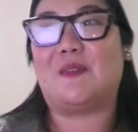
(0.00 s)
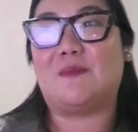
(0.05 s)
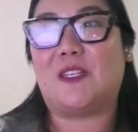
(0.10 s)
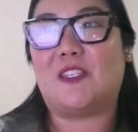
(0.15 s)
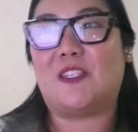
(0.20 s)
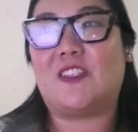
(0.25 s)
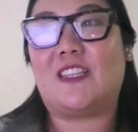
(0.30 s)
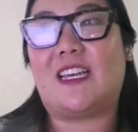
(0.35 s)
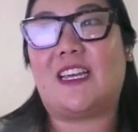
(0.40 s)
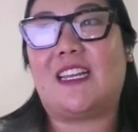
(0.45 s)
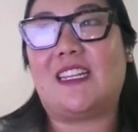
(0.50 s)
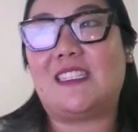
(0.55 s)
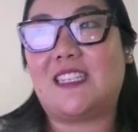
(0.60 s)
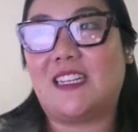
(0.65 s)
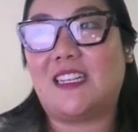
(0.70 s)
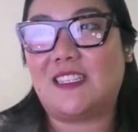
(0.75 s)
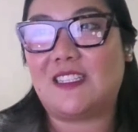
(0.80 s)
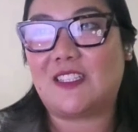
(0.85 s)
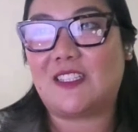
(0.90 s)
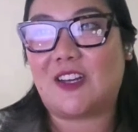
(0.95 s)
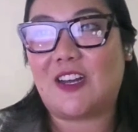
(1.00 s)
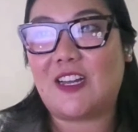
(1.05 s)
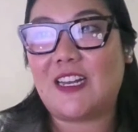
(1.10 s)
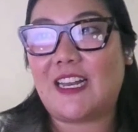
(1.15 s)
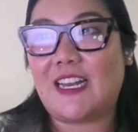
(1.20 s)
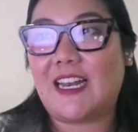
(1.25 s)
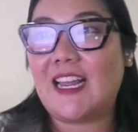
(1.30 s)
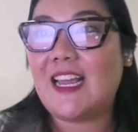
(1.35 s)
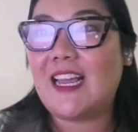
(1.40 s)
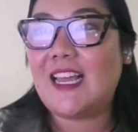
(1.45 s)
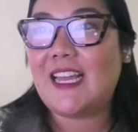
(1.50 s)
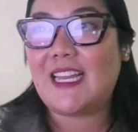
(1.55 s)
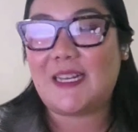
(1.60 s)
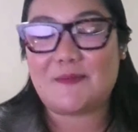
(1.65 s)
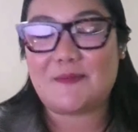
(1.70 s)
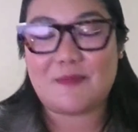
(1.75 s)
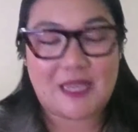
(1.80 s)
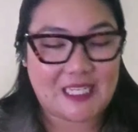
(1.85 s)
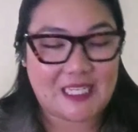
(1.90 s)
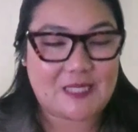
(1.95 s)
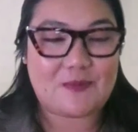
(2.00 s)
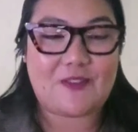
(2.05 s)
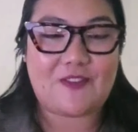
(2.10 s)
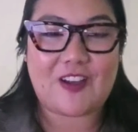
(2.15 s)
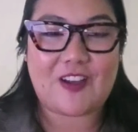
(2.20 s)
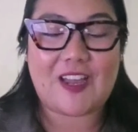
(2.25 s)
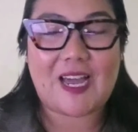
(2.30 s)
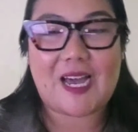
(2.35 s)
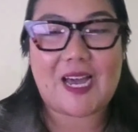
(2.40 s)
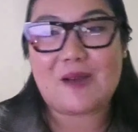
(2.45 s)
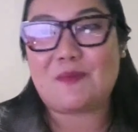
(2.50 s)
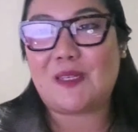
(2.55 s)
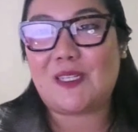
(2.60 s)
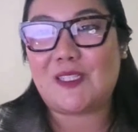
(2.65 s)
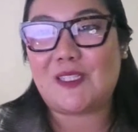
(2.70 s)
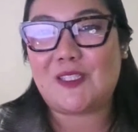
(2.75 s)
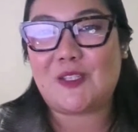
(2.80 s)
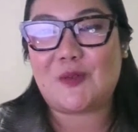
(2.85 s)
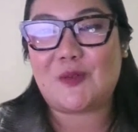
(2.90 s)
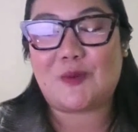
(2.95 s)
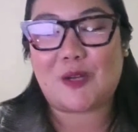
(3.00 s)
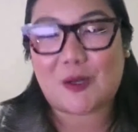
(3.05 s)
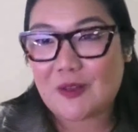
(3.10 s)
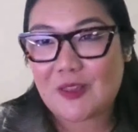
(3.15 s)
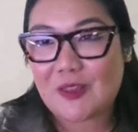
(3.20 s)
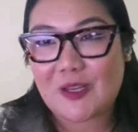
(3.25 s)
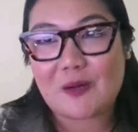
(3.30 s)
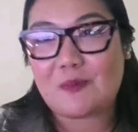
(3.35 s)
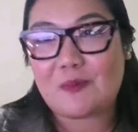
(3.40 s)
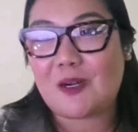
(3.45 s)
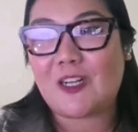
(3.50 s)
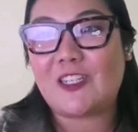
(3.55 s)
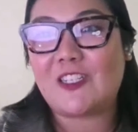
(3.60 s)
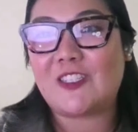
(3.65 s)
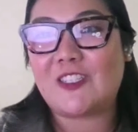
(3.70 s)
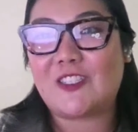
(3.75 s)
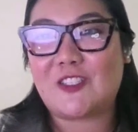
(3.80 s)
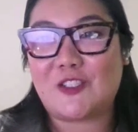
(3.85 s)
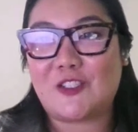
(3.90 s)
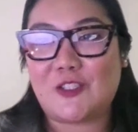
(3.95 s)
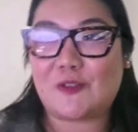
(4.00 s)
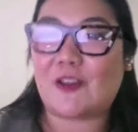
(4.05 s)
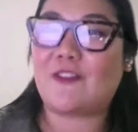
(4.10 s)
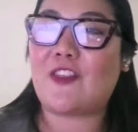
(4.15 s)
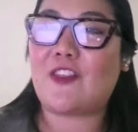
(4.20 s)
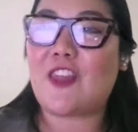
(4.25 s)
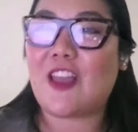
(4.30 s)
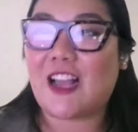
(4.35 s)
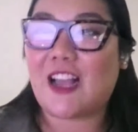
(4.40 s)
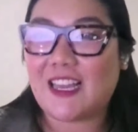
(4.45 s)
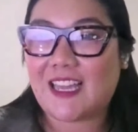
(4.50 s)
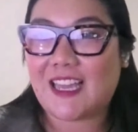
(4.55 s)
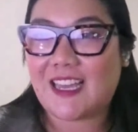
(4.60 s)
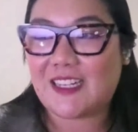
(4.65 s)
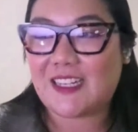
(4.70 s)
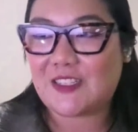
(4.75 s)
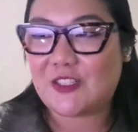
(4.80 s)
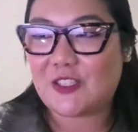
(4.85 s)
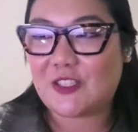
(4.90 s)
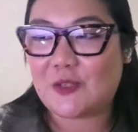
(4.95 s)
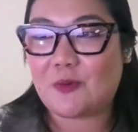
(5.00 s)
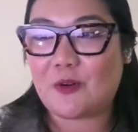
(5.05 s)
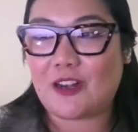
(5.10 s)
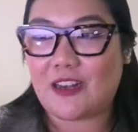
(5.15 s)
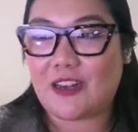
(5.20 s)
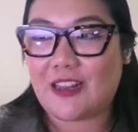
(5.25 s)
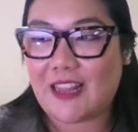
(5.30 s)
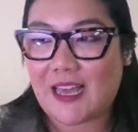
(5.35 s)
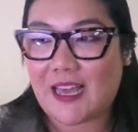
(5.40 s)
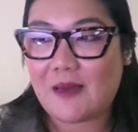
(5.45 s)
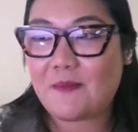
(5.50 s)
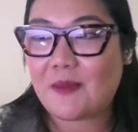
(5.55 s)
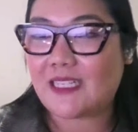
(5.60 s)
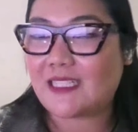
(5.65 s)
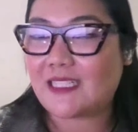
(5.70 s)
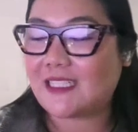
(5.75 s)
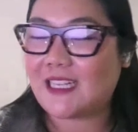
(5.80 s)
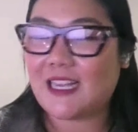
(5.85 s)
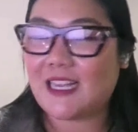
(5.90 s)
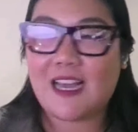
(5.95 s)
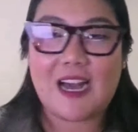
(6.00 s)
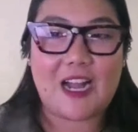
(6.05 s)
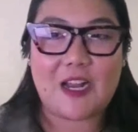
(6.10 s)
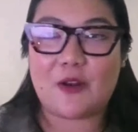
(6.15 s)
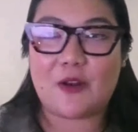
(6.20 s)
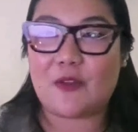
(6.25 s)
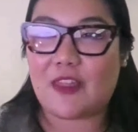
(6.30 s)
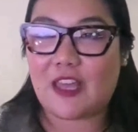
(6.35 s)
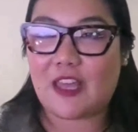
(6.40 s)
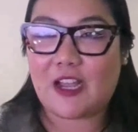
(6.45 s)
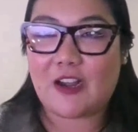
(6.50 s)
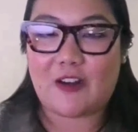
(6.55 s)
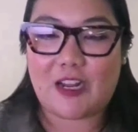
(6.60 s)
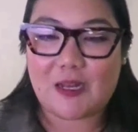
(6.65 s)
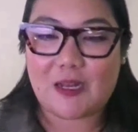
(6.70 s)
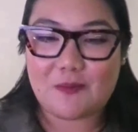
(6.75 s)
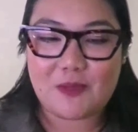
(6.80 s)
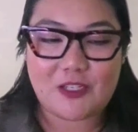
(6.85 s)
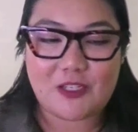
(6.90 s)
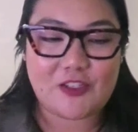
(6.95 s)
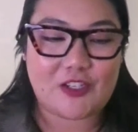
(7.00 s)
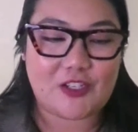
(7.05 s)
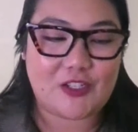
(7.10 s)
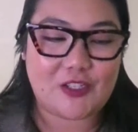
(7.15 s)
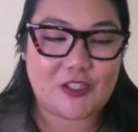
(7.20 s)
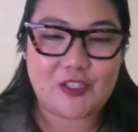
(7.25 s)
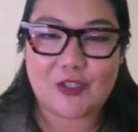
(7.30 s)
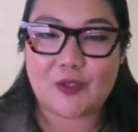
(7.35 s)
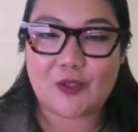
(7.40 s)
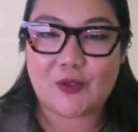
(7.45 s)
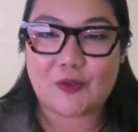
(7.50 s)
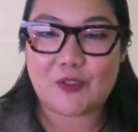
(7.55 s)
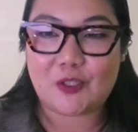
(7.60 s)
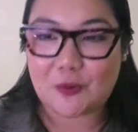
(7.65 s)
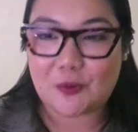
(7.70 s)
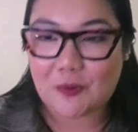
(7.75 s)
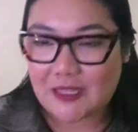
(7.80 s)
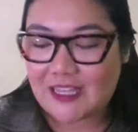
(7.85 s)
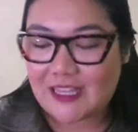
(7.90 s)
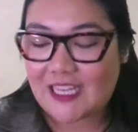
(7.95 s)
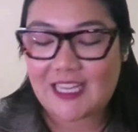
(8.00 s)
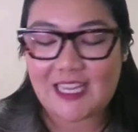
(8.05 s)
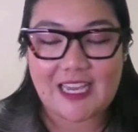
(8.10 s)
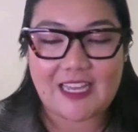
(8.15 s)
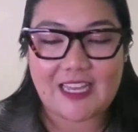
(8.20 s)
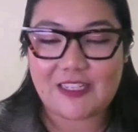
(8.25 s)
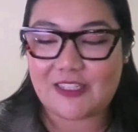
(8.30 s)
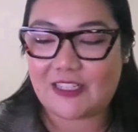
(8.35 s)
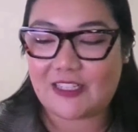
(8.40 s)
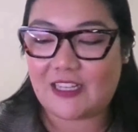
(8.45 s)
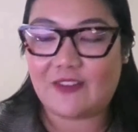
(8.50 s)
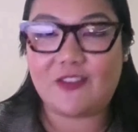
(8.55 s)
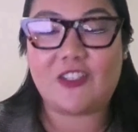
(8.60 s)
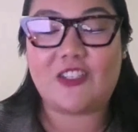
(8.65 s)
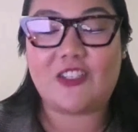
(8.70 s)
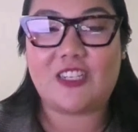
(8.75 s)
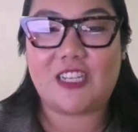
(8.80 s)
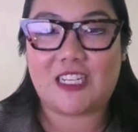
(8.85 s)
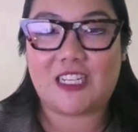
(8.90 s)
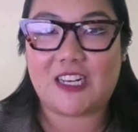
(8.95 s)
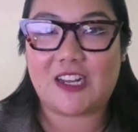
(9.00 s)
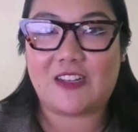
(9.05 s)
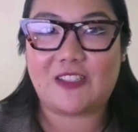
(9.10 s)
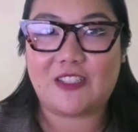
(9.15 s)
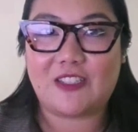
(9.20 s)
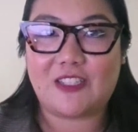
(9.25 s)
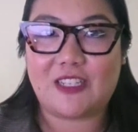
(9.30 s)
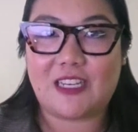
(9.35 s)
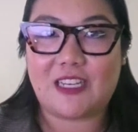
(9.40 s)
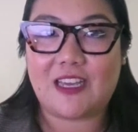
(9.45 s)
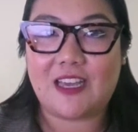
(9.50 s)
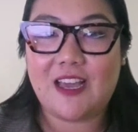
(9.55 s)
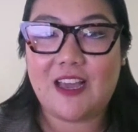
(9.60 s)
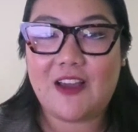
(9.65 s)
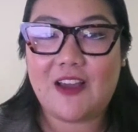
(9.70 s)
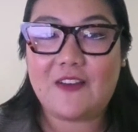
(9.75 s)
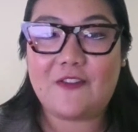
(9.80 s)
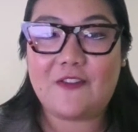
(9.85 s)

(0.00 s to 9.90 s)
of the mission that Intel is on, and it makes me very happy to work with our partners and do everything I can to support them, as I know they are on a mission to do what they can to leverage technology